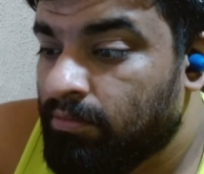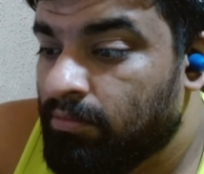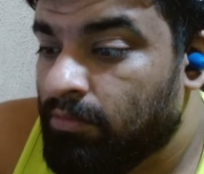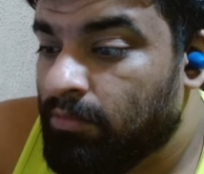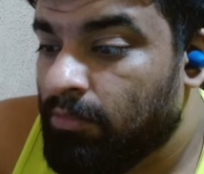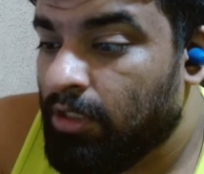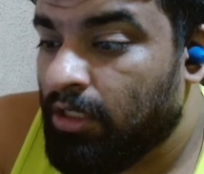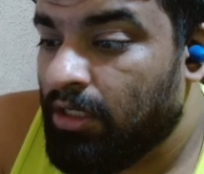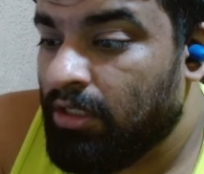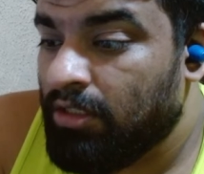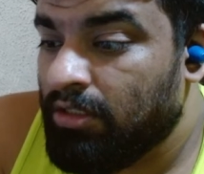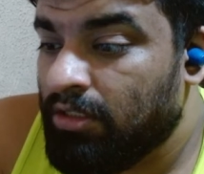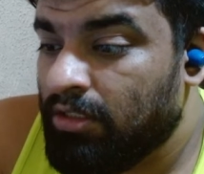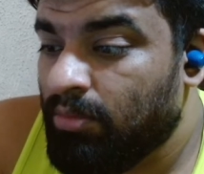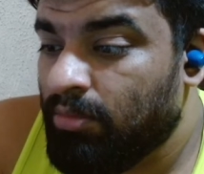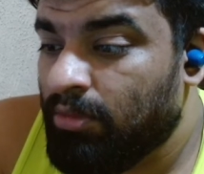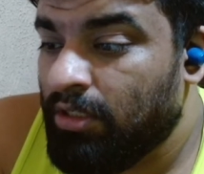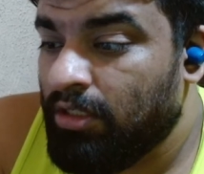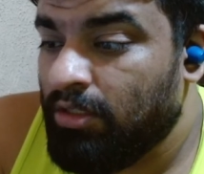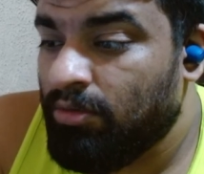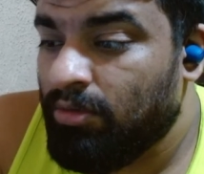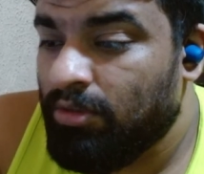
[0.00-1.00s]
There are some
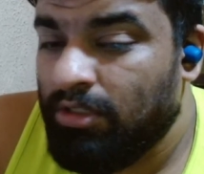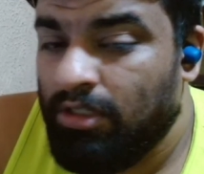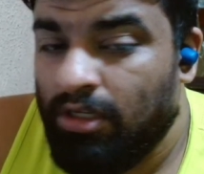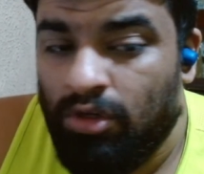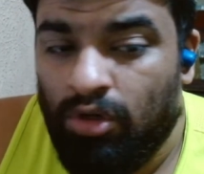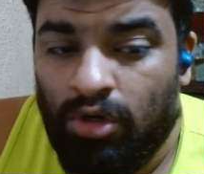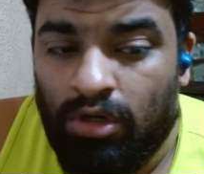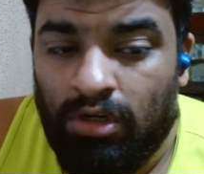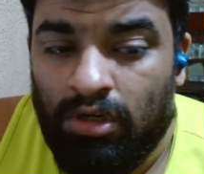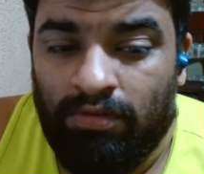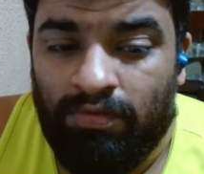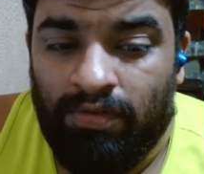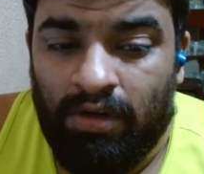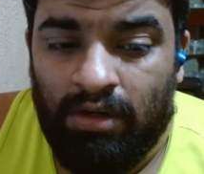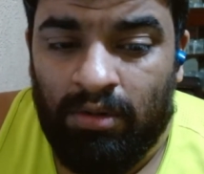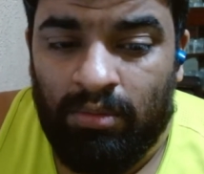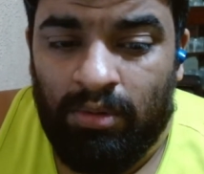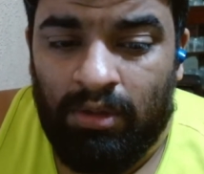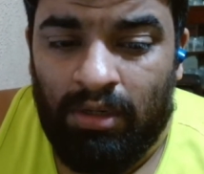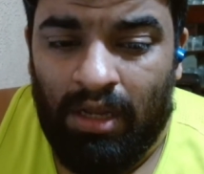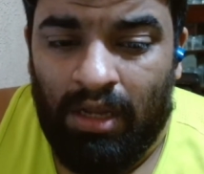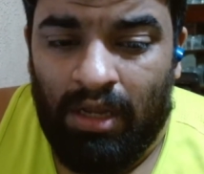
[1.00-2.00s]
things which are not
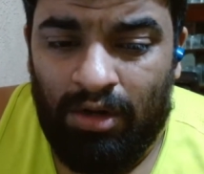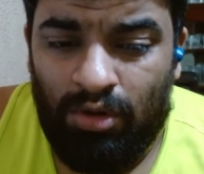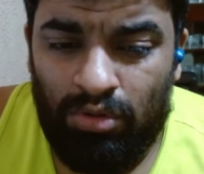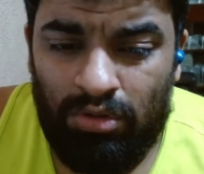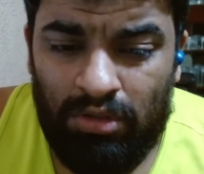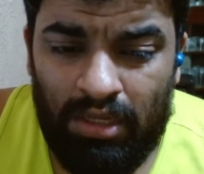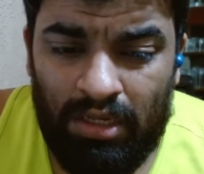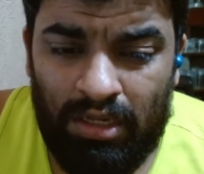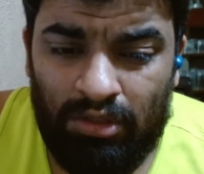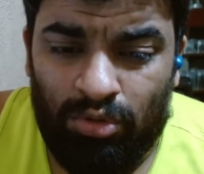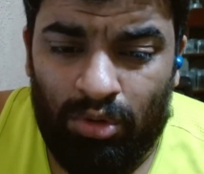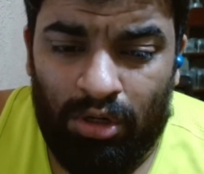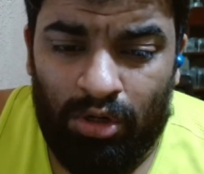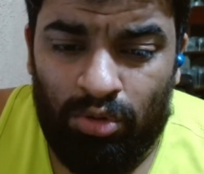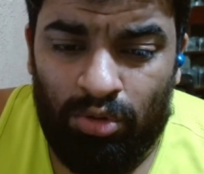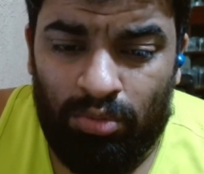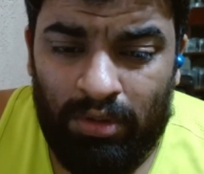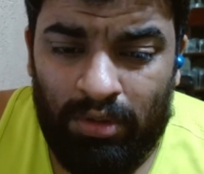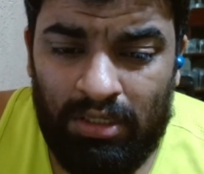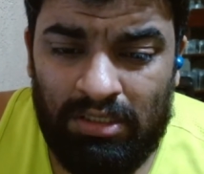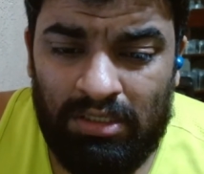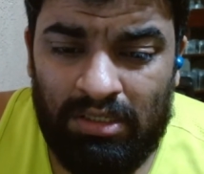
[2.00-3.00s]
defendable. I don't think
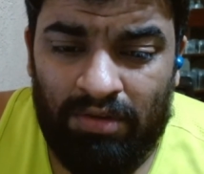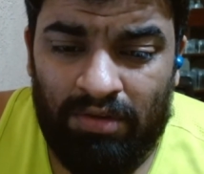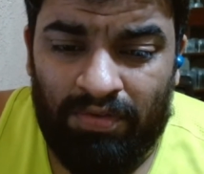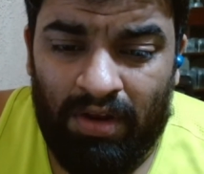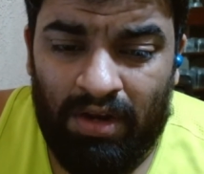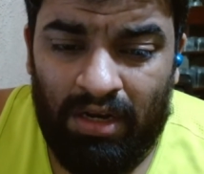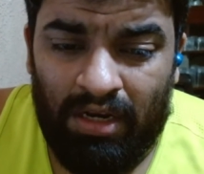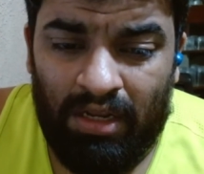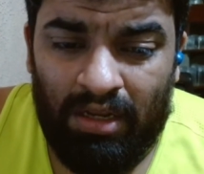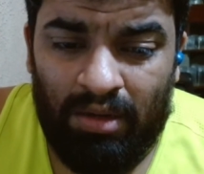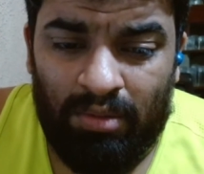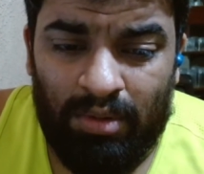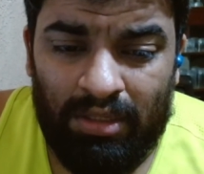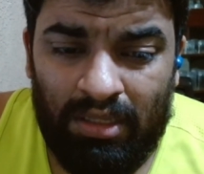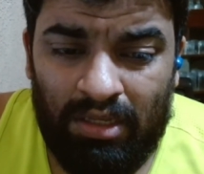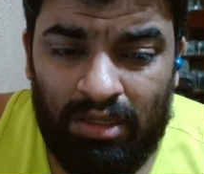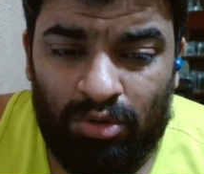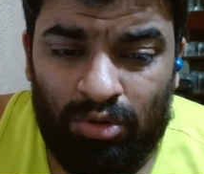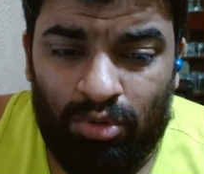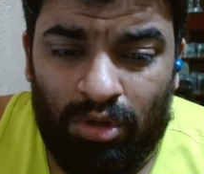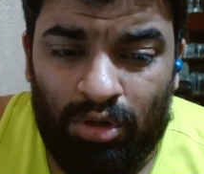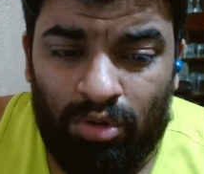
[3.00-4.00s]
Tualumba is defending him. I
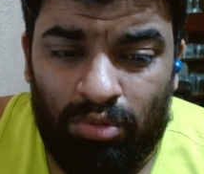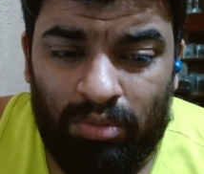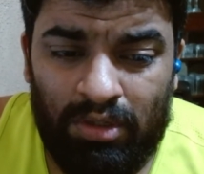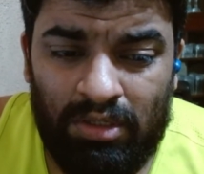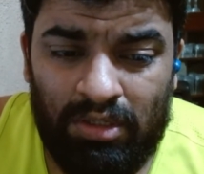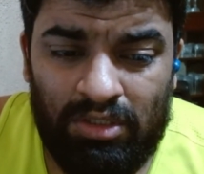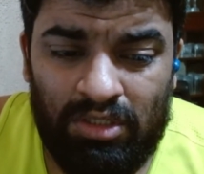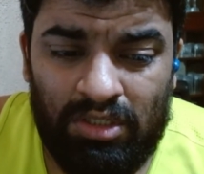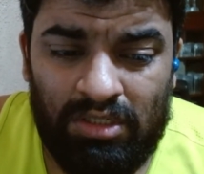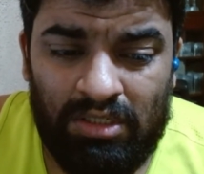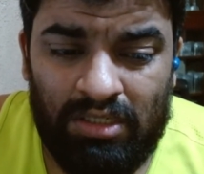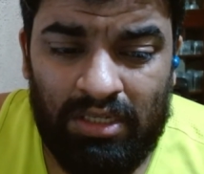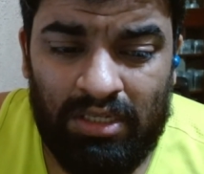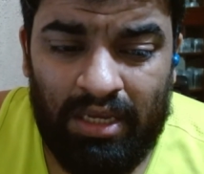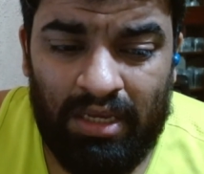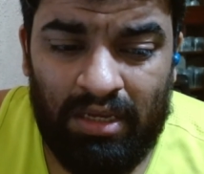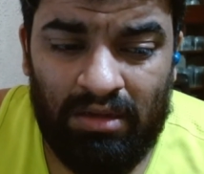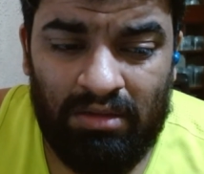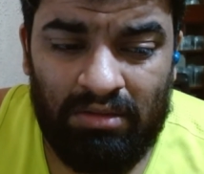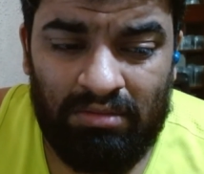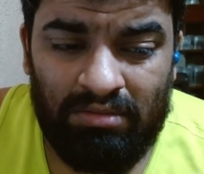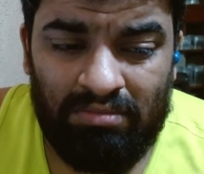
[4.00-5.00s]
think Tualumba is just
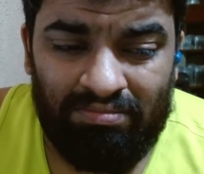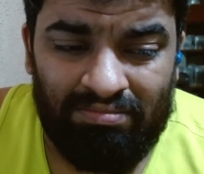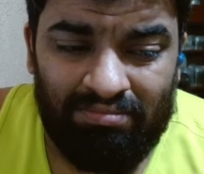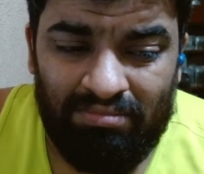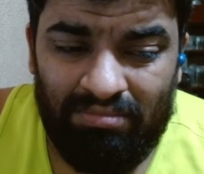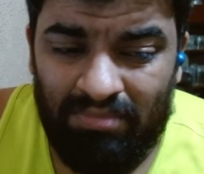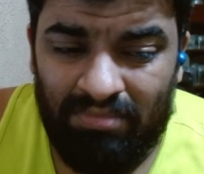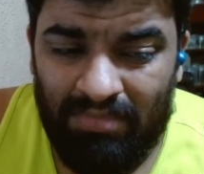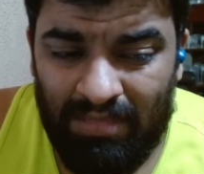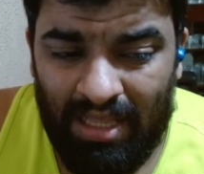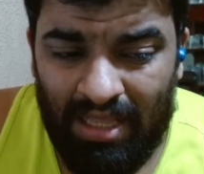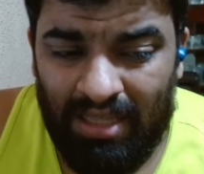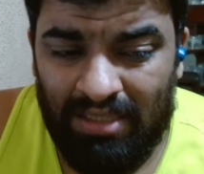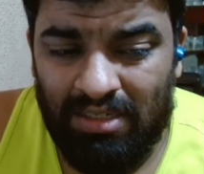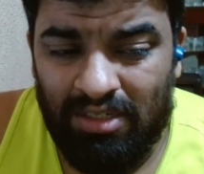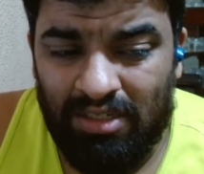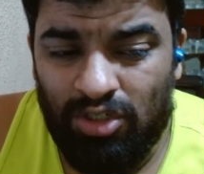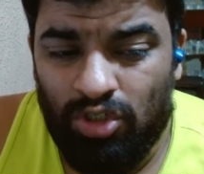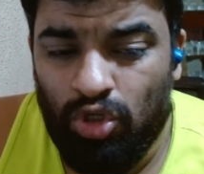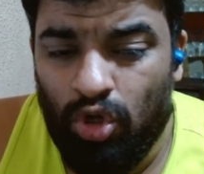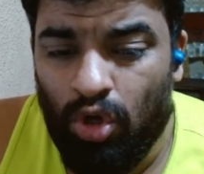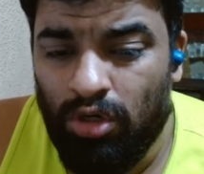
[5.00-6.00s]
saying that's a
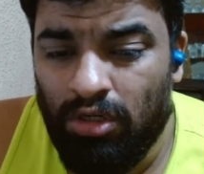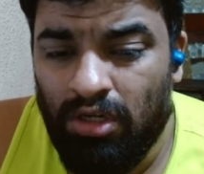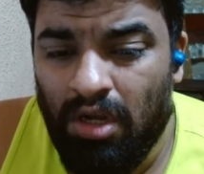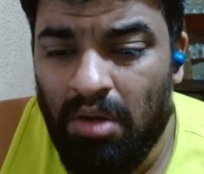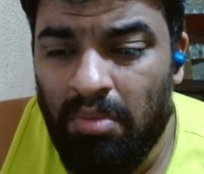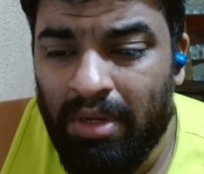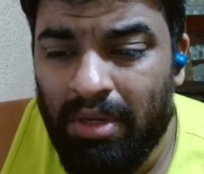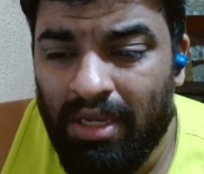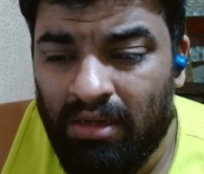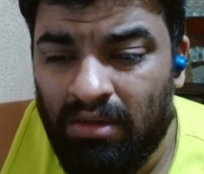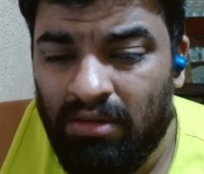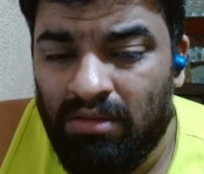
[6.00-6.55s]
shortcoming.